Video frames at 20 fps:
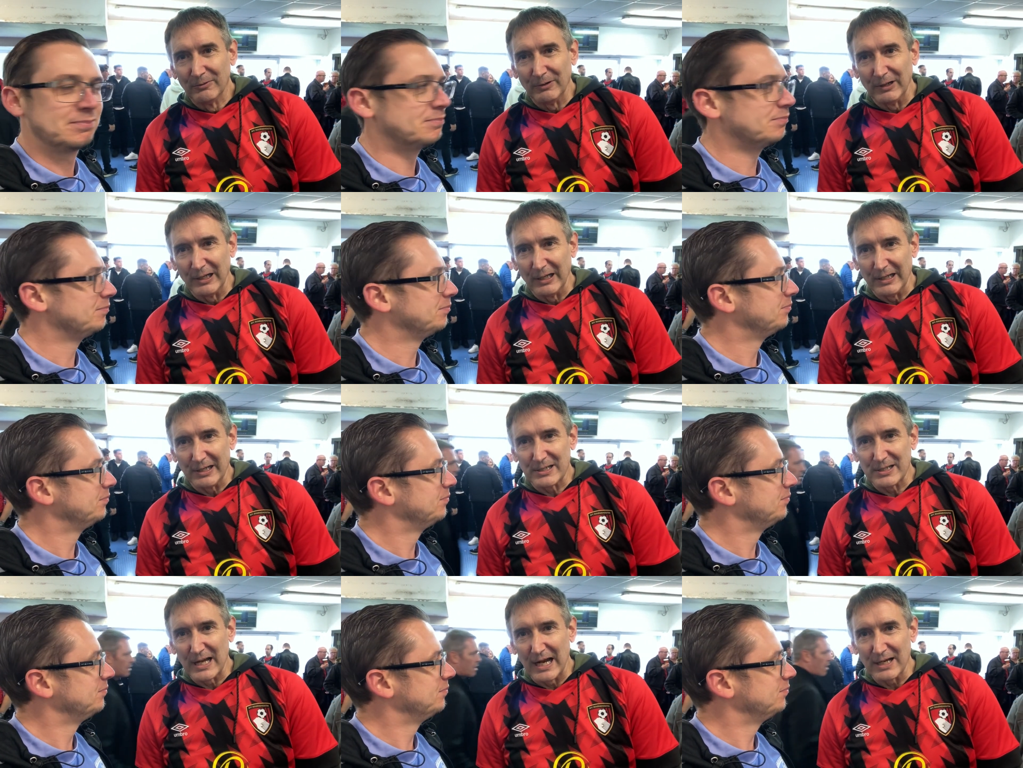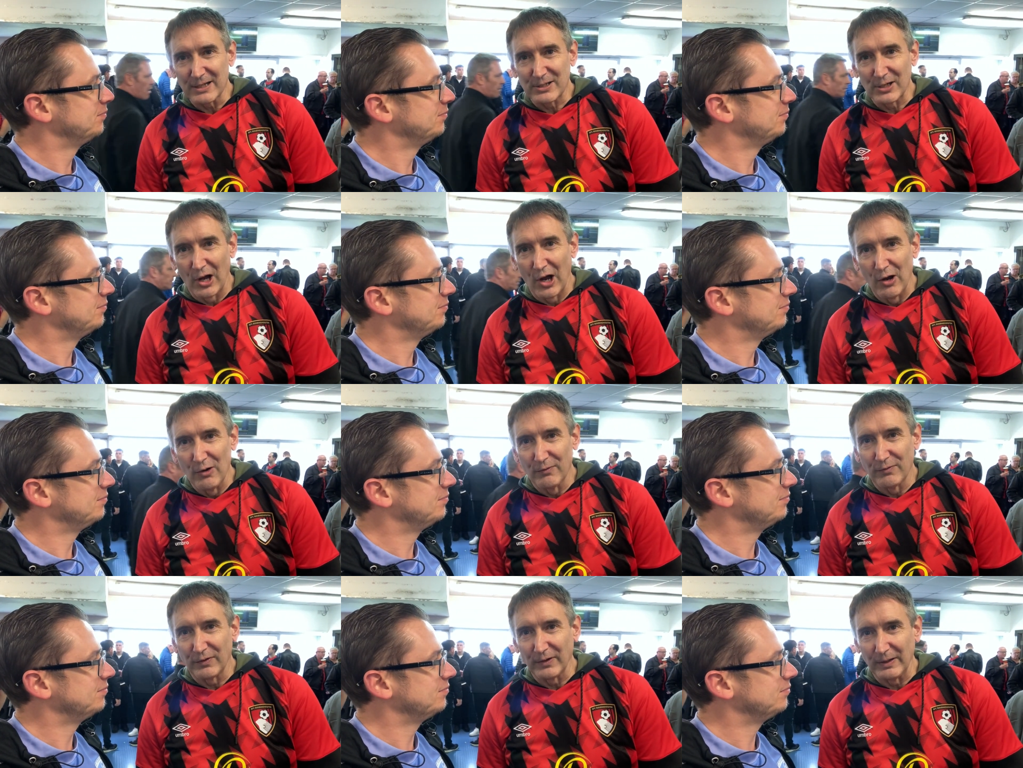Speaker 1: the early attack, so
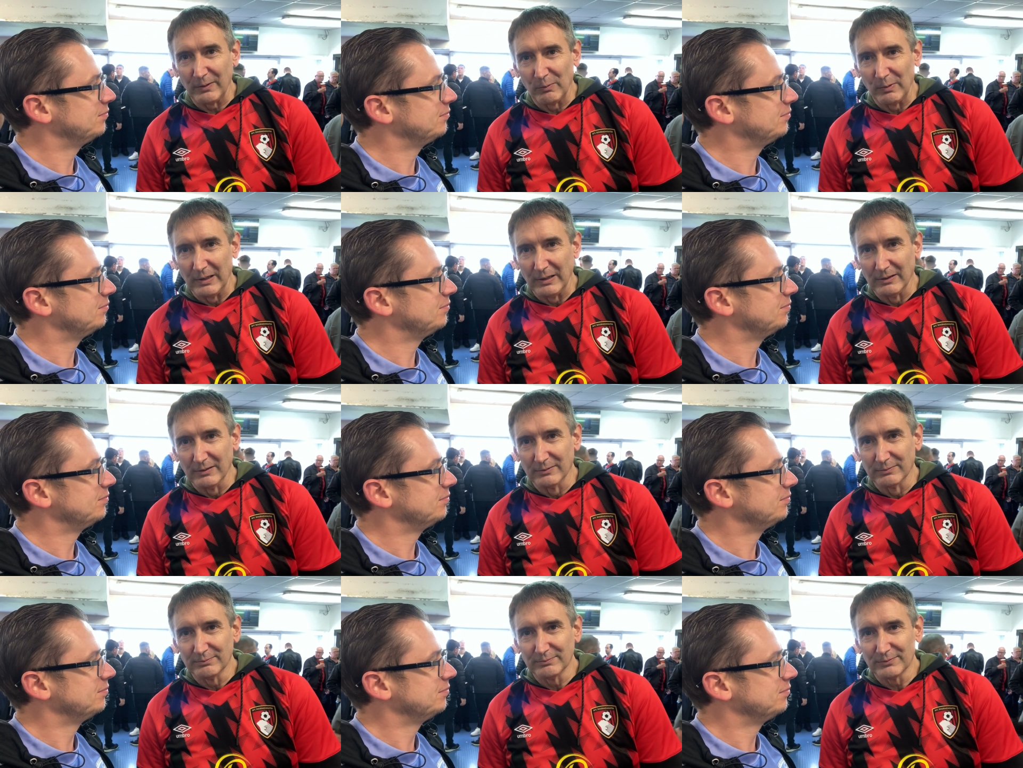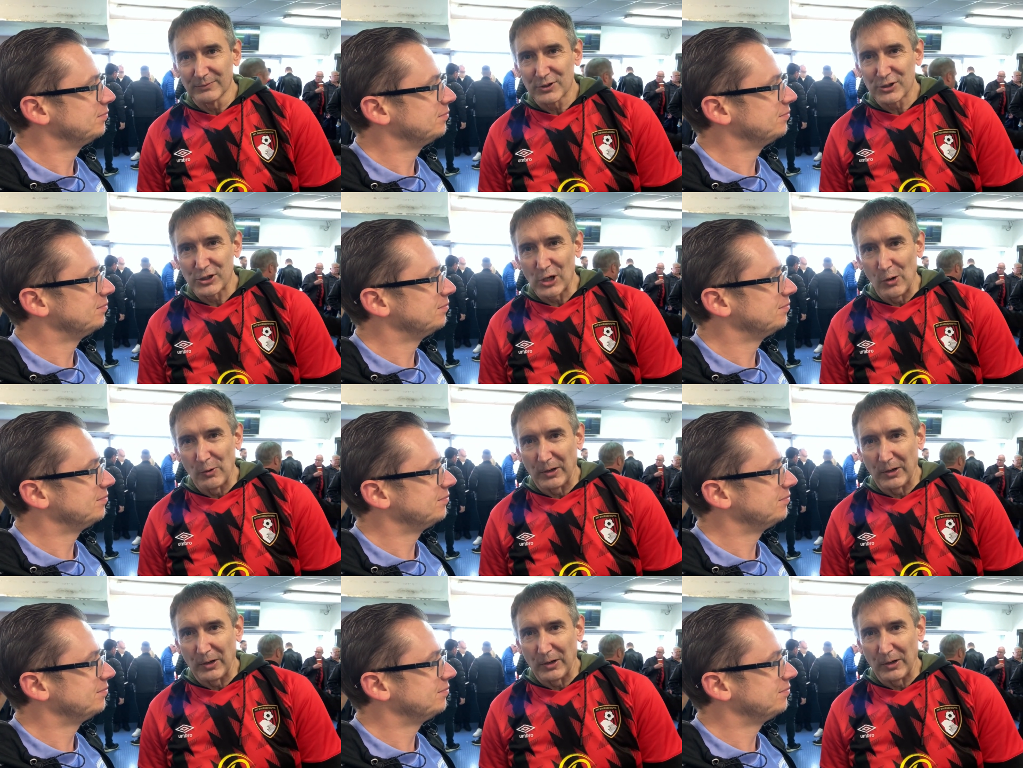hopefully we'll soak